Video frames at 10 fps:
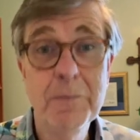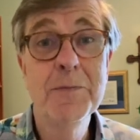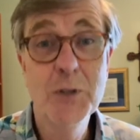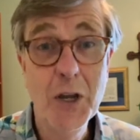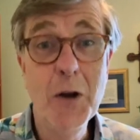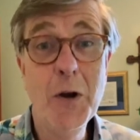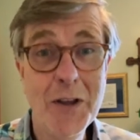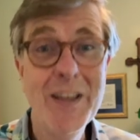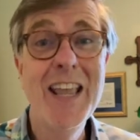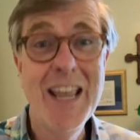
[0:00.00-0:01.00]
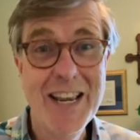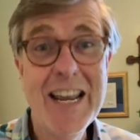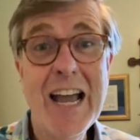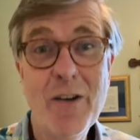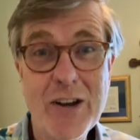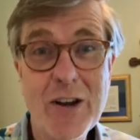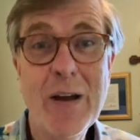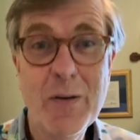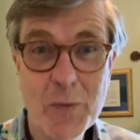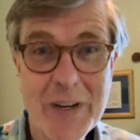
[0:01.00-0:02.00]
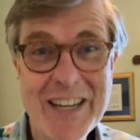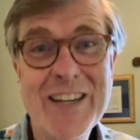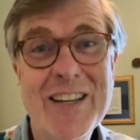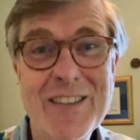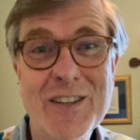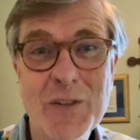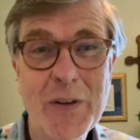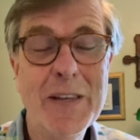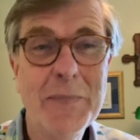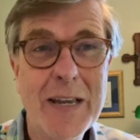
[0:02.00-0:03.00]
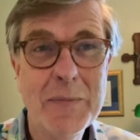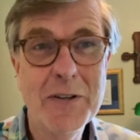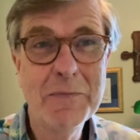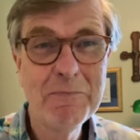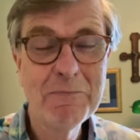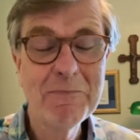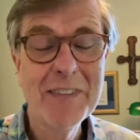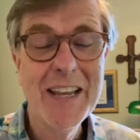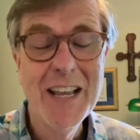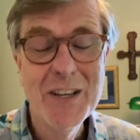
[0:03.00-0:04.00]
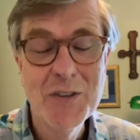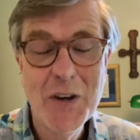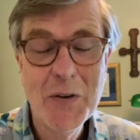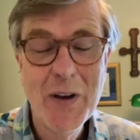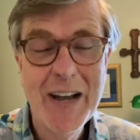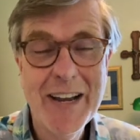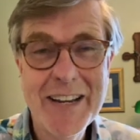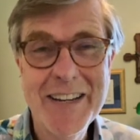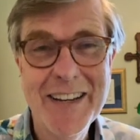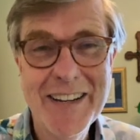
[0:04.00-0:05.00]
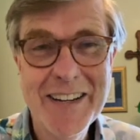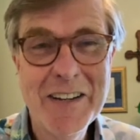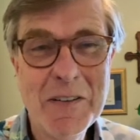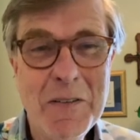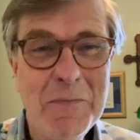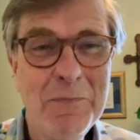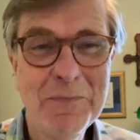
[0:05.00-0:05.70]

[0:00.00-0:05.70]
So now I know I really need this toilet paper. So I